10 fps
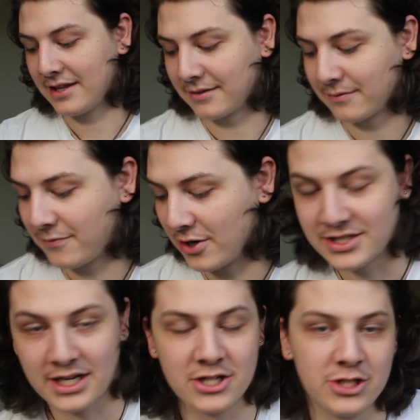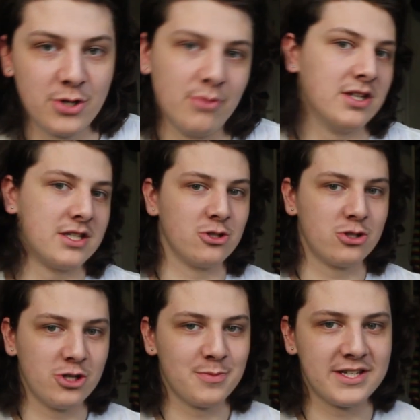think first thing I should do is
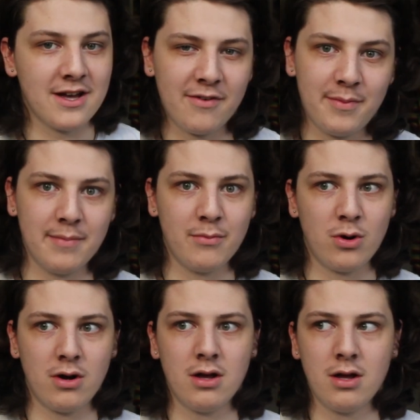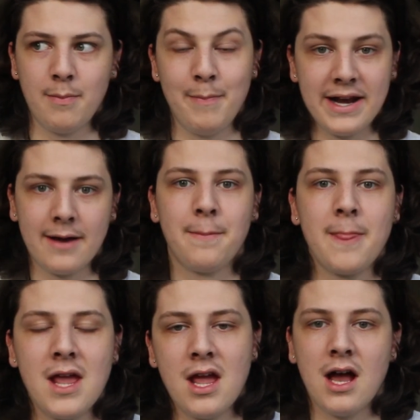introduce myself a bit more better.
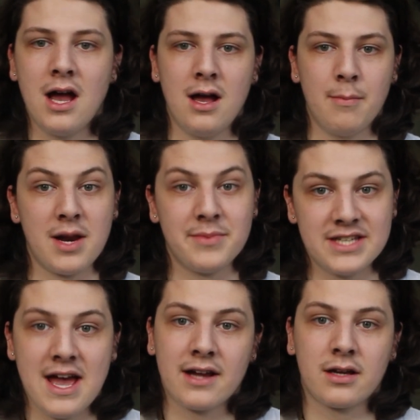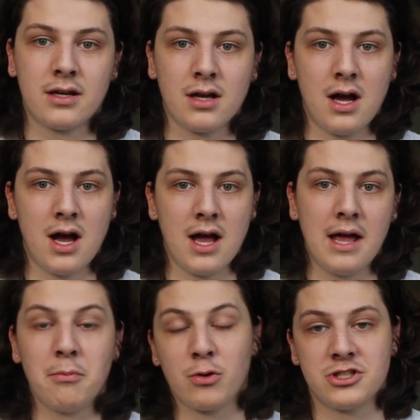My name is Zach. I
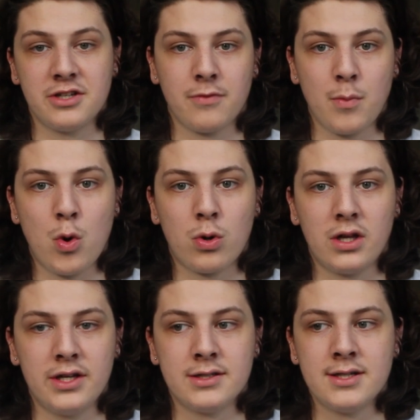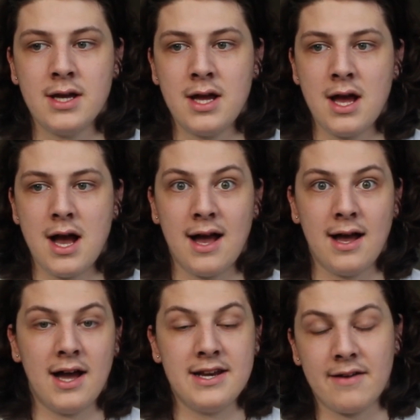am originally from Auckland.
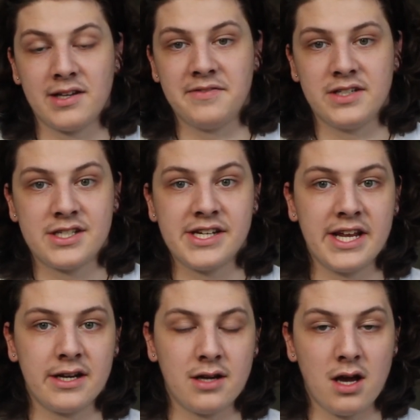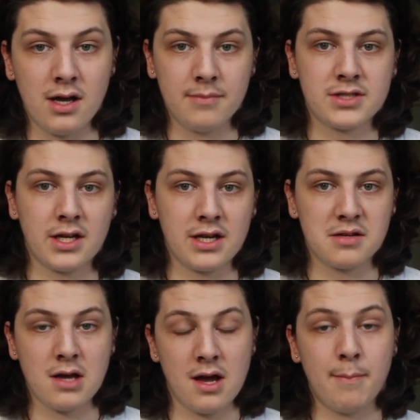I now live in Dunedin. I am
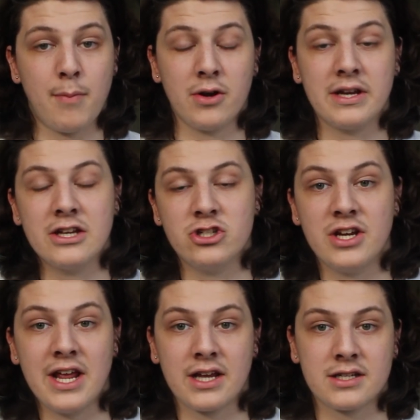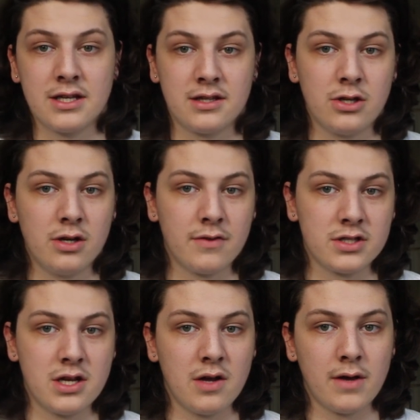studying botany and genetics at the
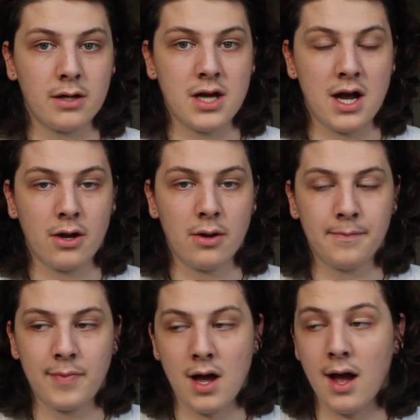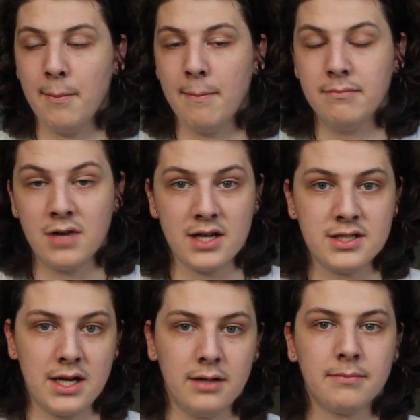University of Otago. I'm
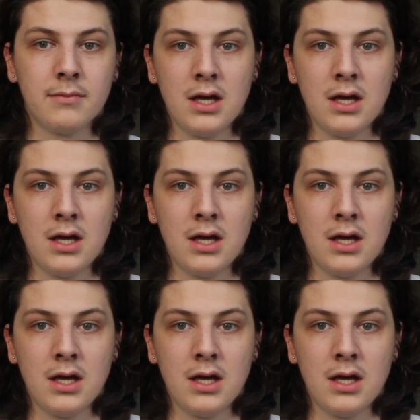19,